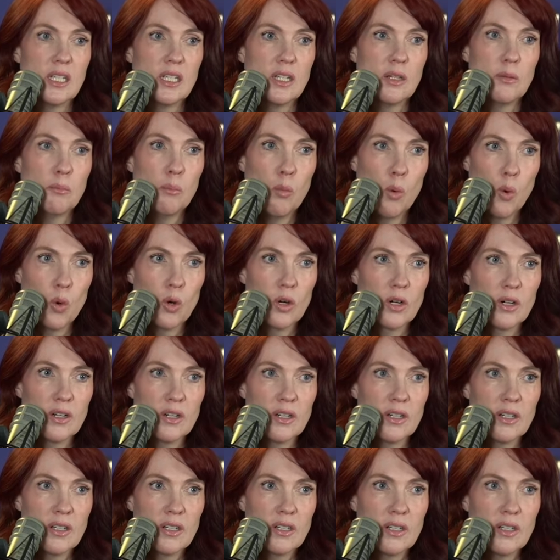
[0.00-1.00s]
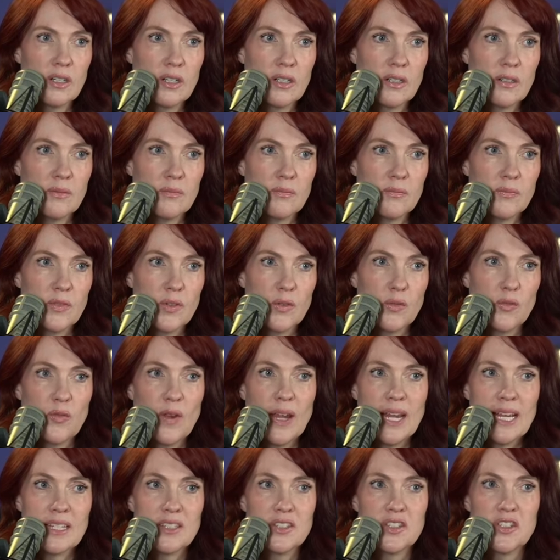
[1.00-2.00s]
more
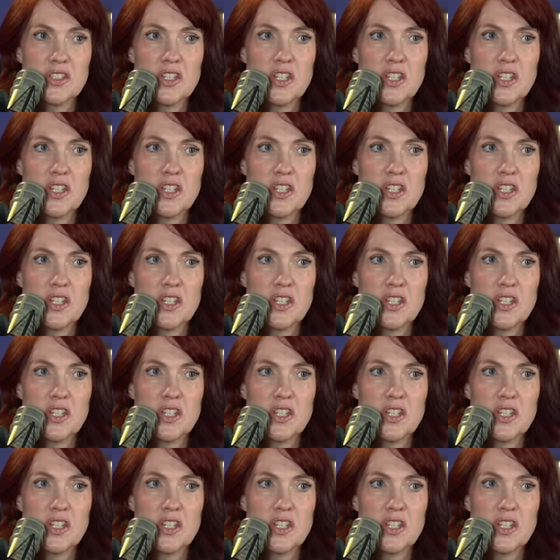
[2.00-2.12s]
fans to